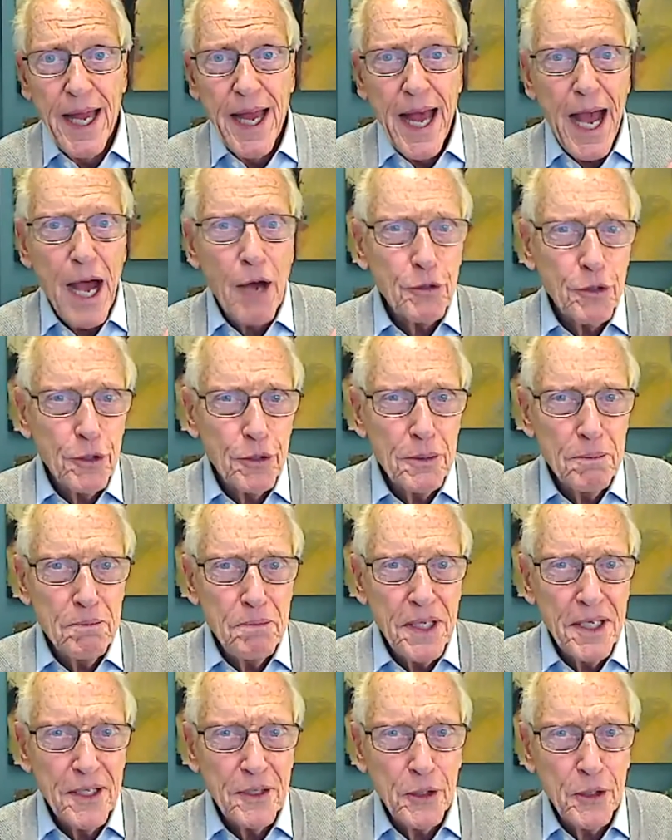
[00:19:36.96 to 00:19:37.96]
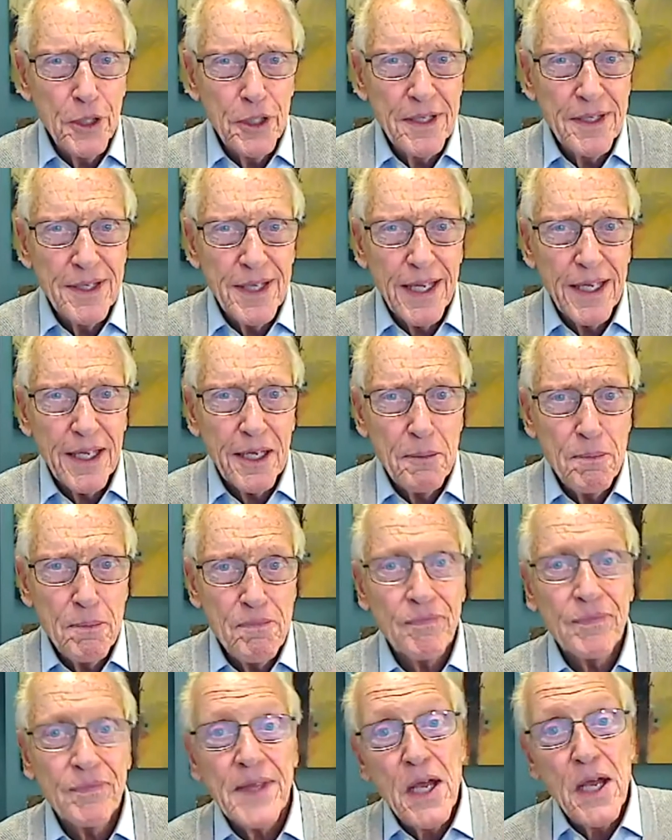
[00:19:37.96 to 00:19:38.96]
How could it be a good thing?
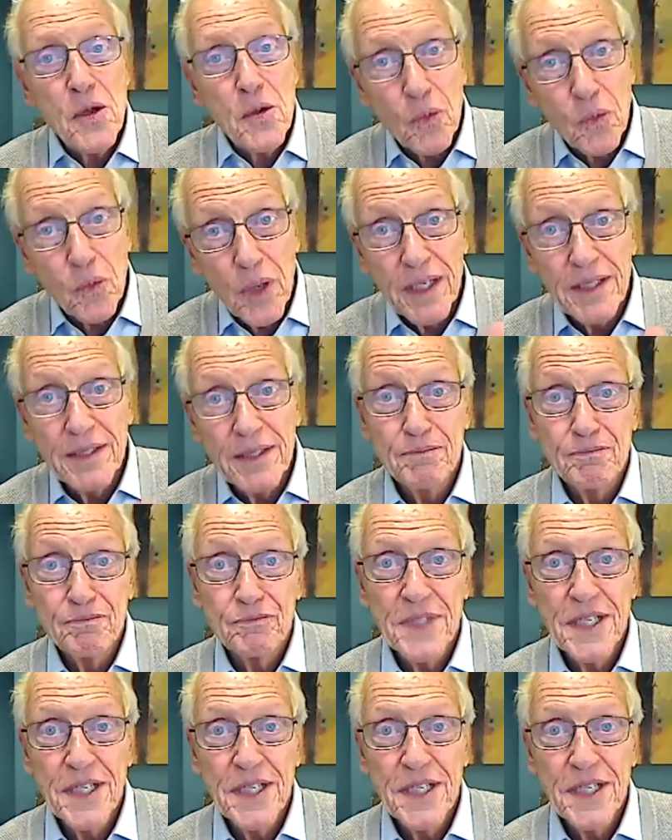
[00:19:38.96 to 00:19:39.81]
Well,